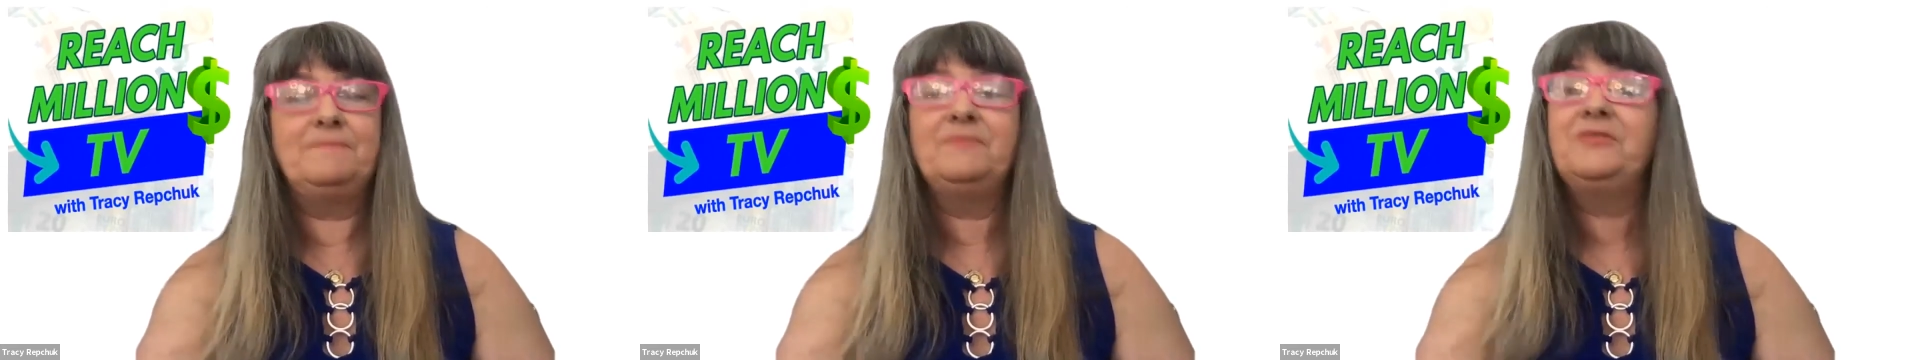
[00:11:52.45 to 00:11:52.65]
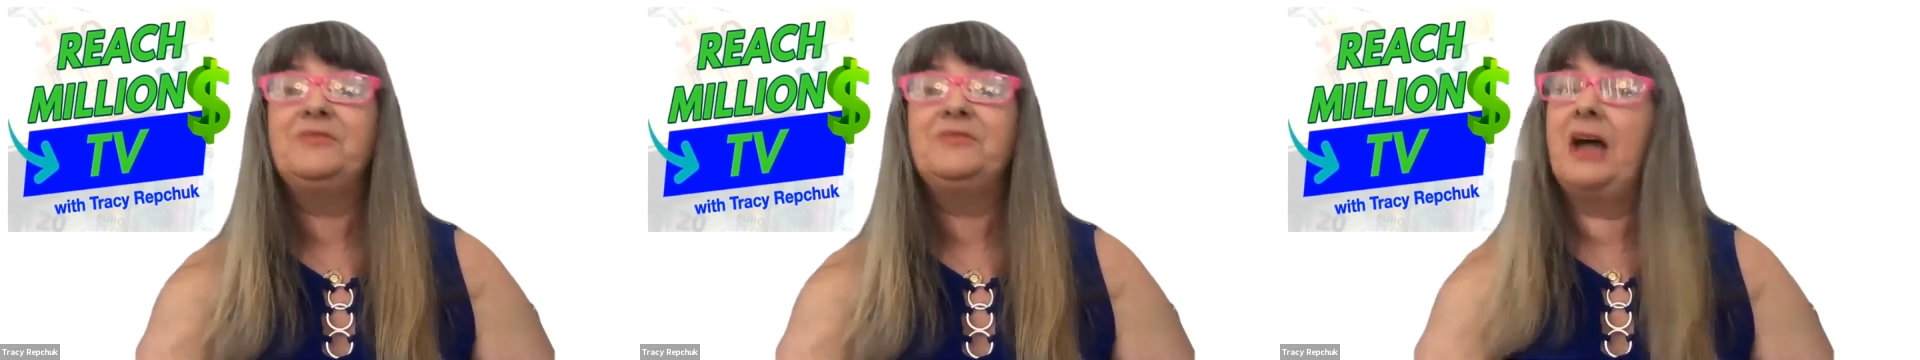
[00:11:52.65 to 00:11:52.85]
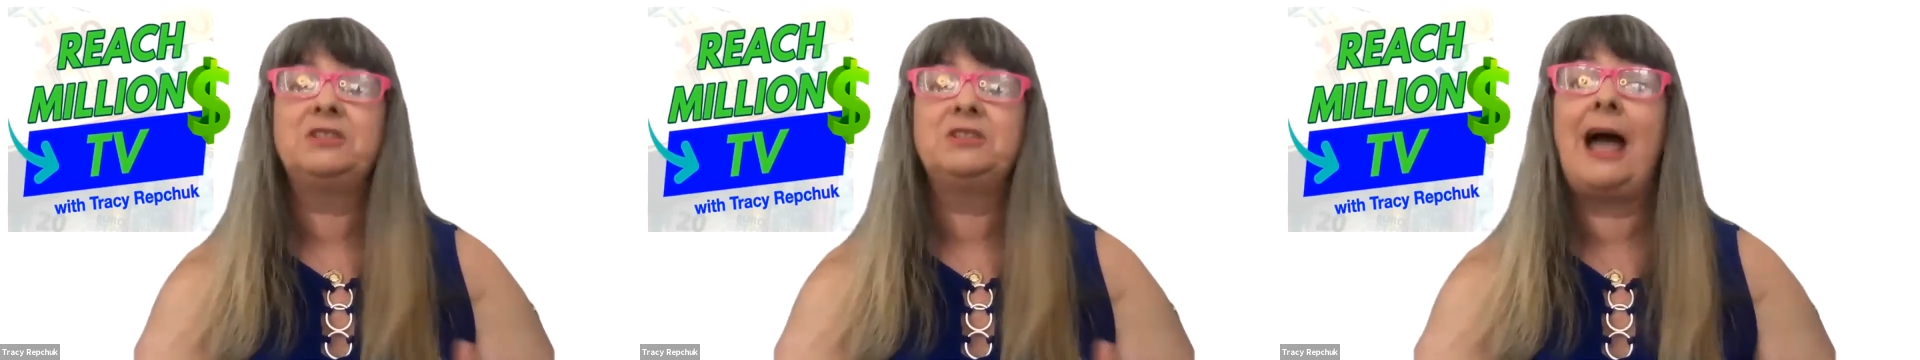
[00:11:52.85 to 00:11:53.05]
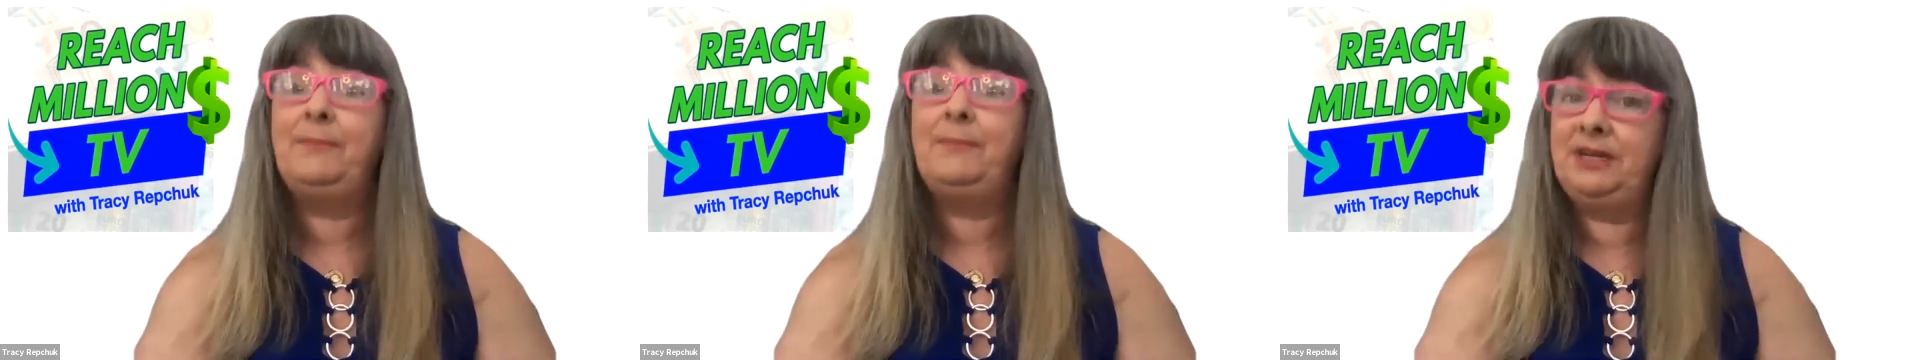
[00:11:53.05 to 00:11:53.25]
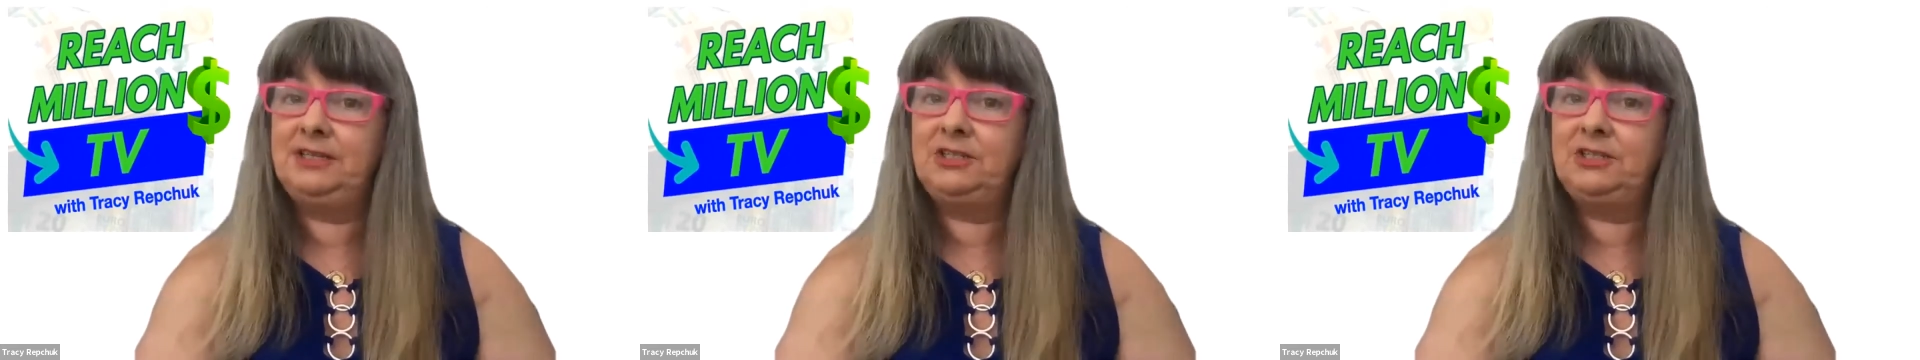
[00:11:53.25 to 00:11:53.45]
that was
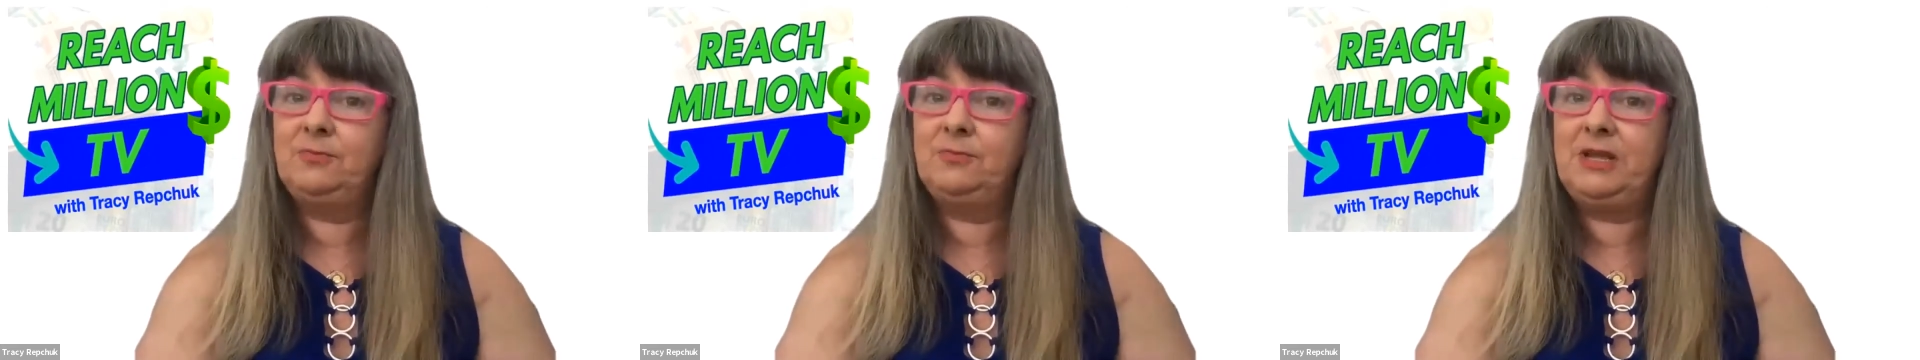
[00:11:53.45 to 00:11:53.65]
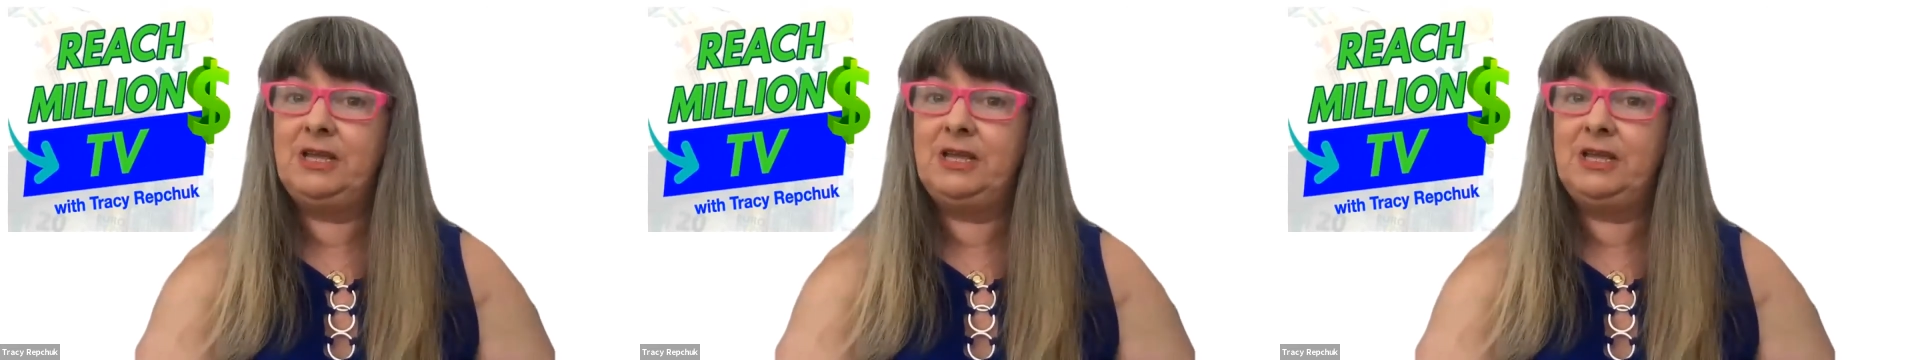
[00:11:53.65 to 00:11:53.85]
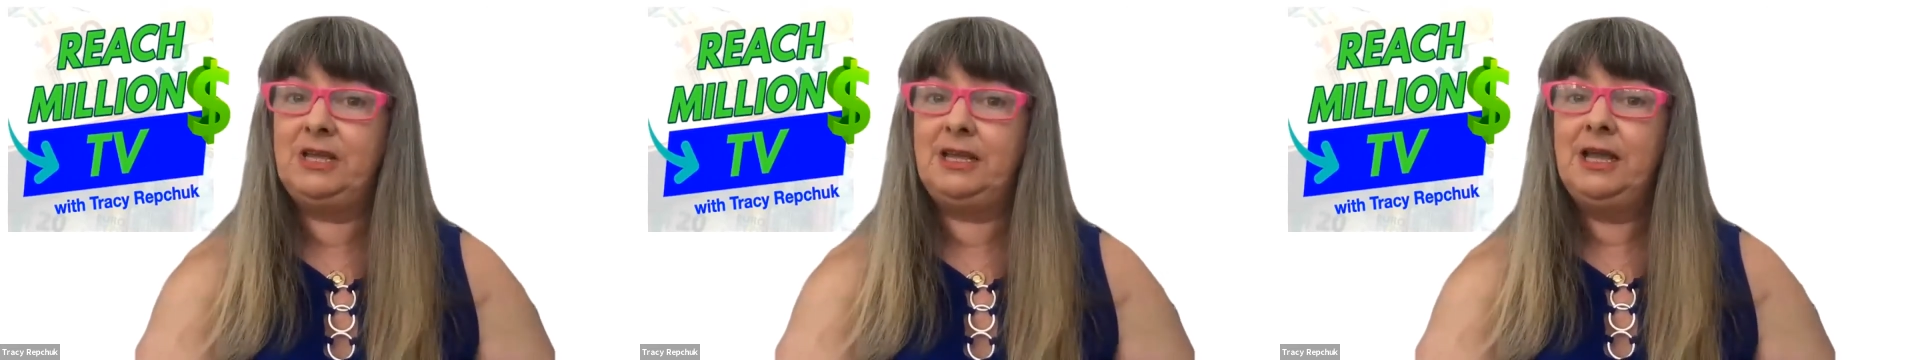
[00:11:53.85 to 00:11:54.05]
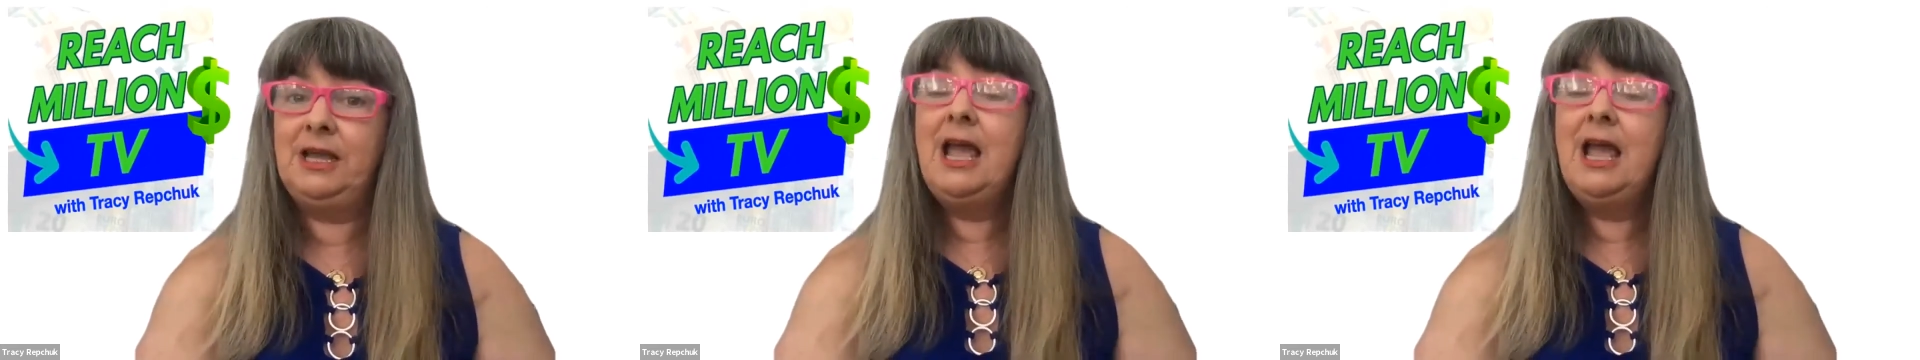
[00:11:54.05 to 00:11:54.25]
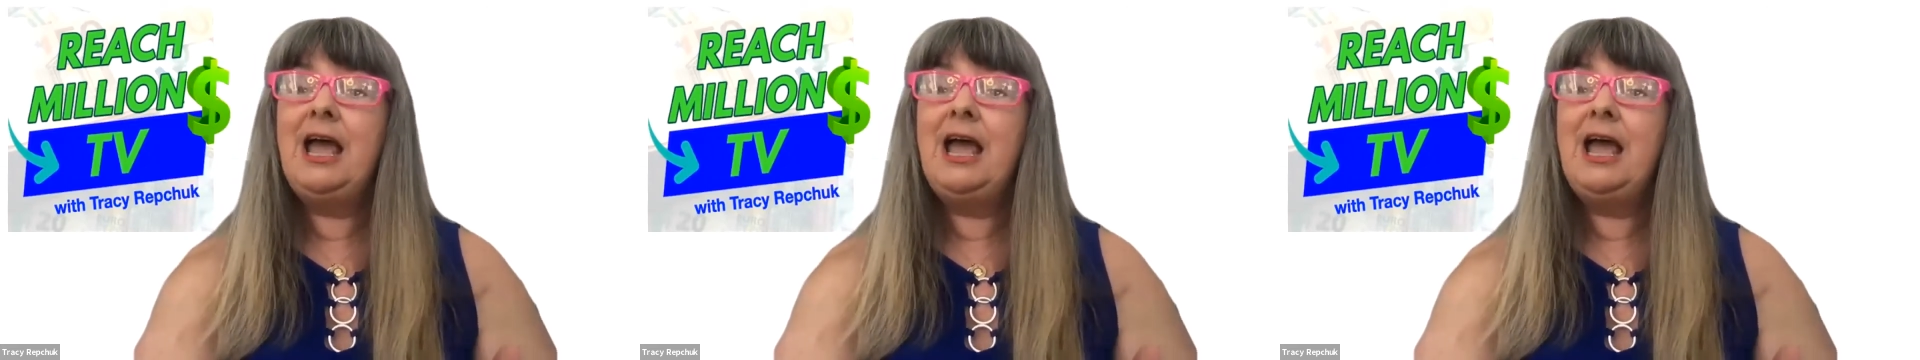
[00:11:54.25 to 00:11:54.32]
happening to me